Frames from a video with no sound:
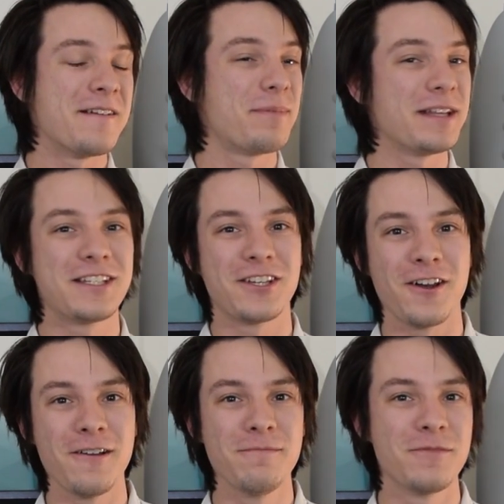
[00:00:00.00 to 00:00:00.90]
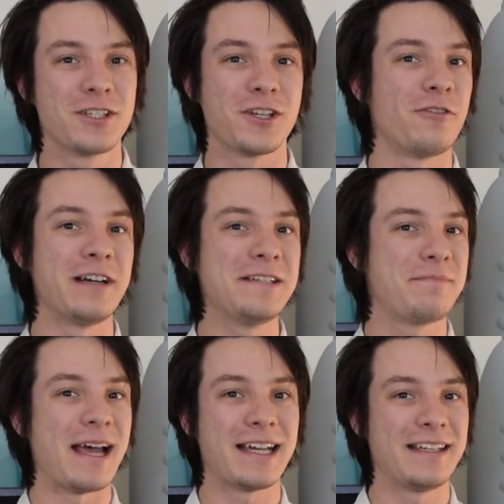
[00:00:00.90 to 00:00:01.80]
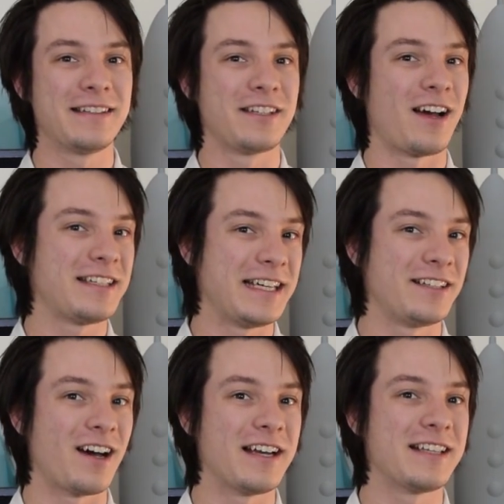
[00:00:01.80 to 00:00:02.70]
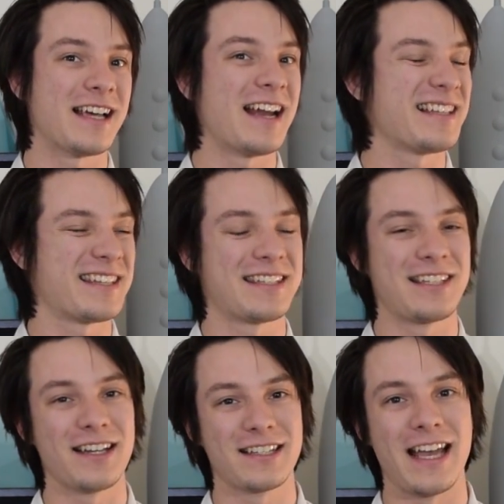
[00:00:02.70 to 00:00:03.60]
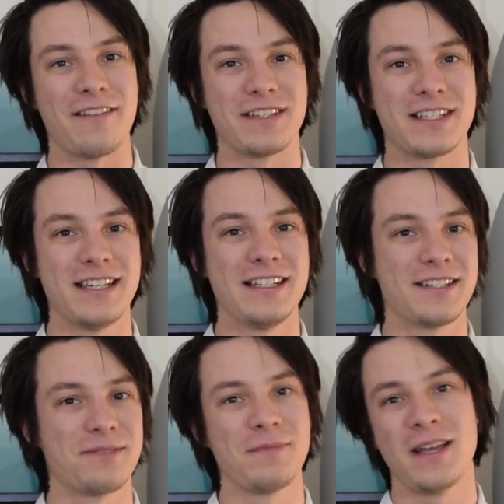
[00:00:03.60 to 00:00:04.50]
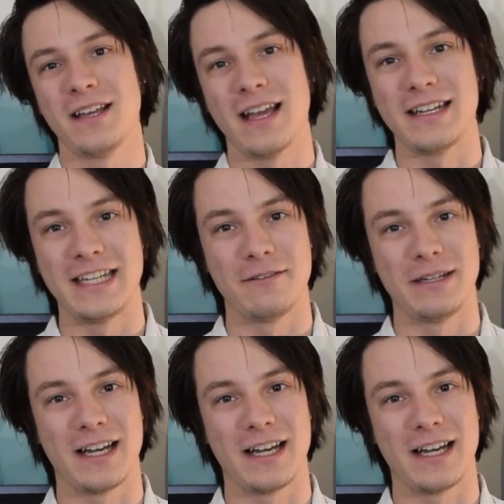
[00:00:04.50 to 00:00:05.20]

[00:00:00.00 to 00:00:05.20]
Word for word: but the term was coined back in the 1990s and it's stuck ever since, and here we